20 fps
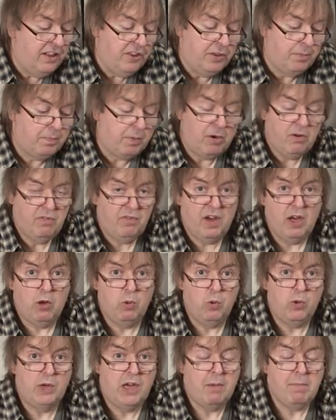the
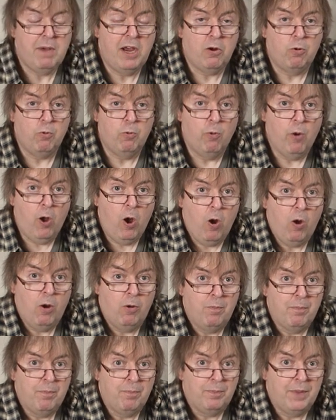profile will come out wrong.
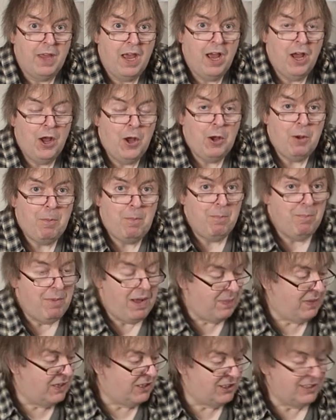
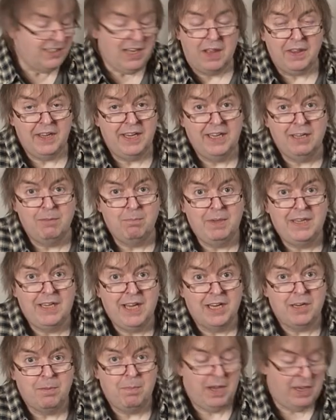And there's nothing can be
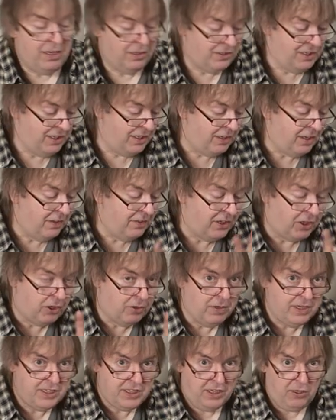done about it. The
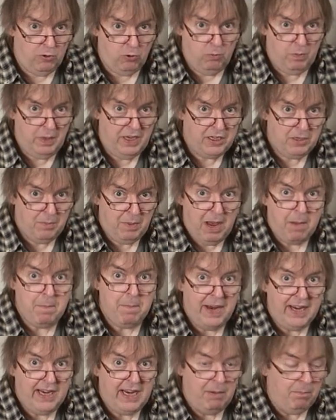critical bit about
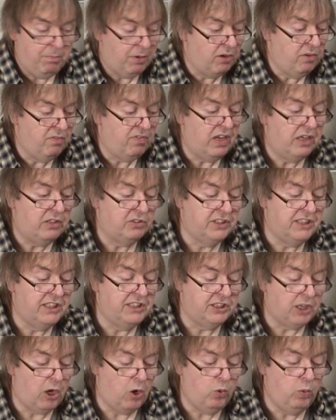making profiles
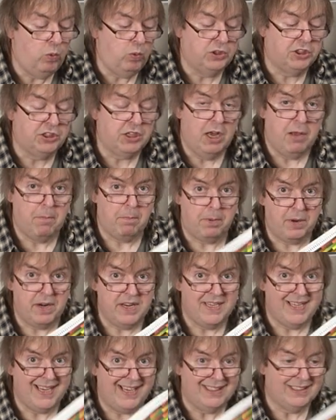is always
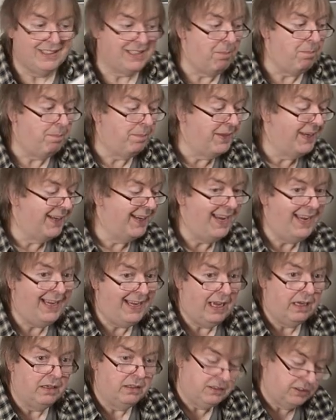printing something
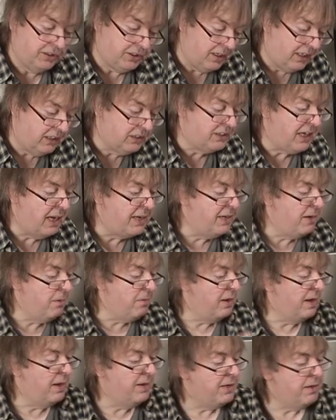here. So that's how
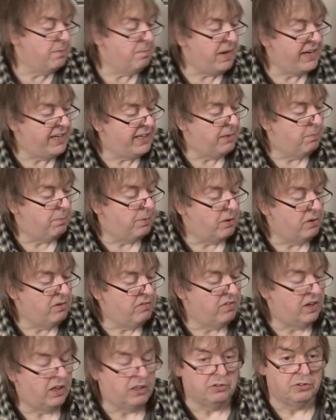you make your
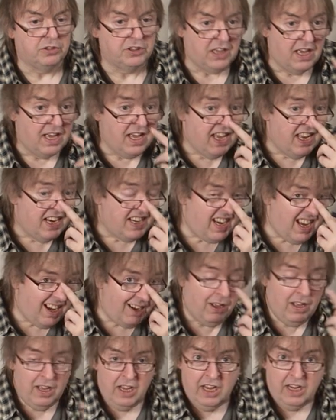profiles.
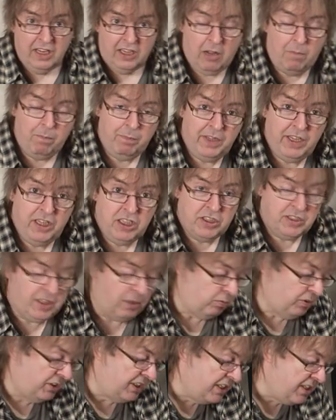Now, companies,
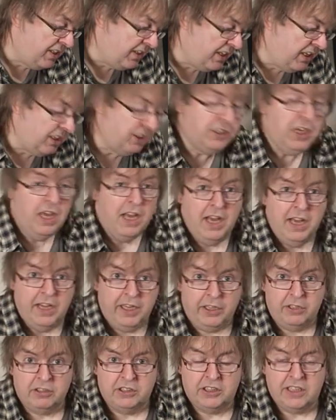they'll send you this,
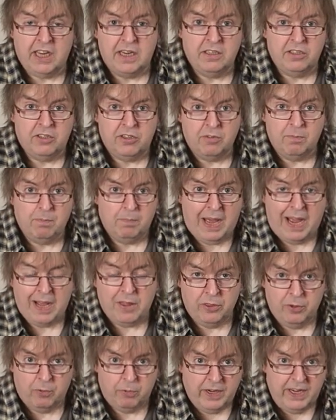you send them
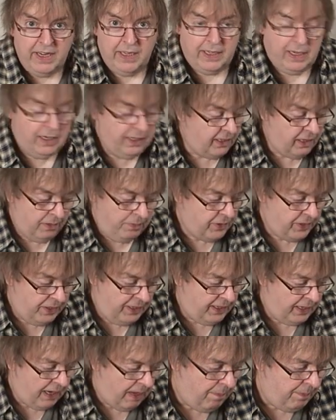back the reading of
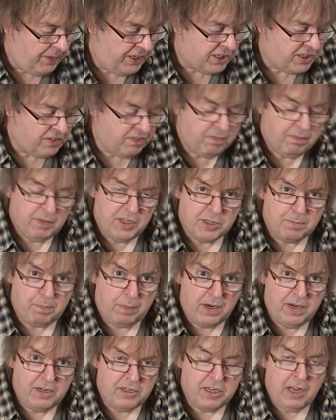the this
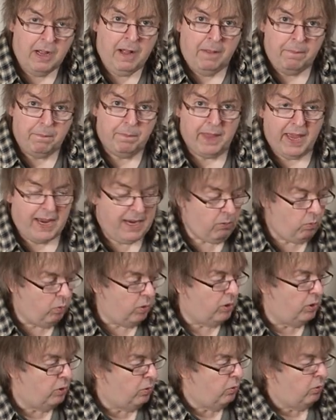print, they
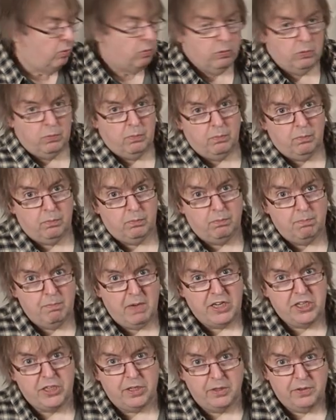will
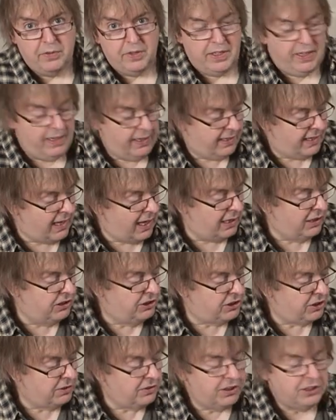measure the
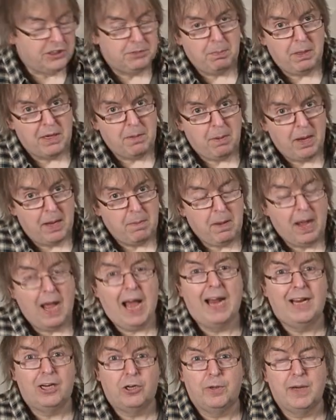colours on this bit of paper
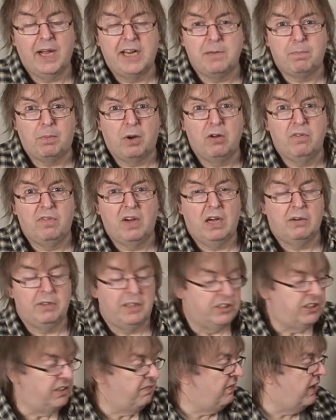and create a profile
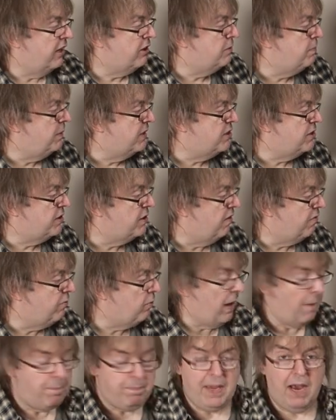using various bits of
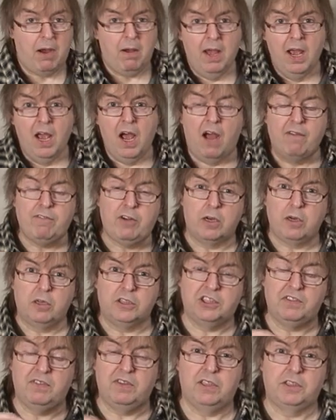software. Now, I've got
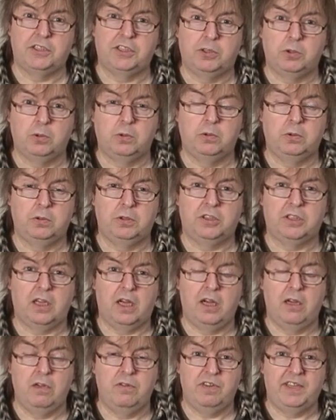lots of articles
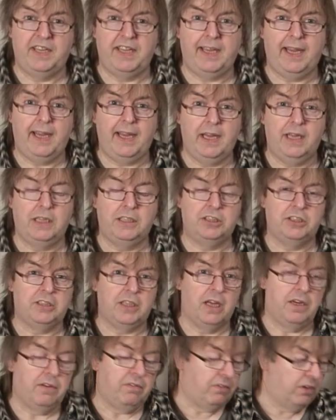over the years
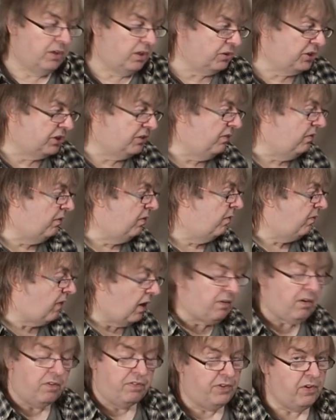and
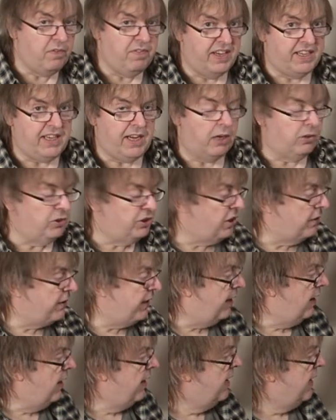I've got a few videos on
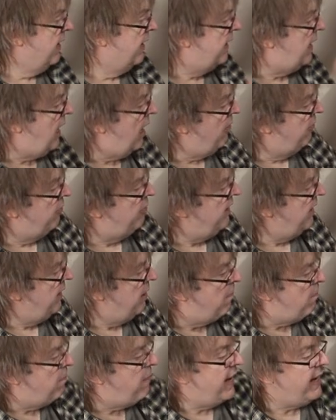it
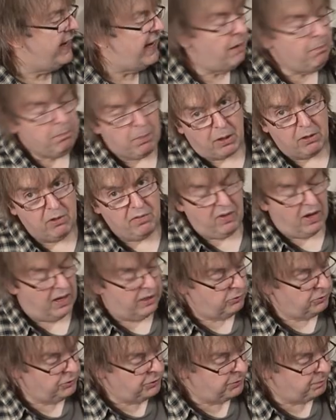covering making
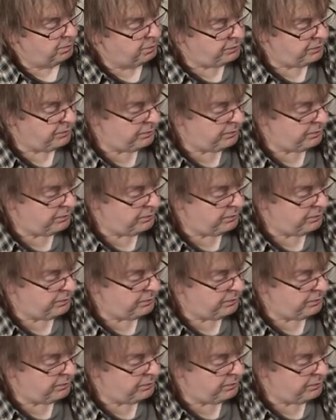profiles.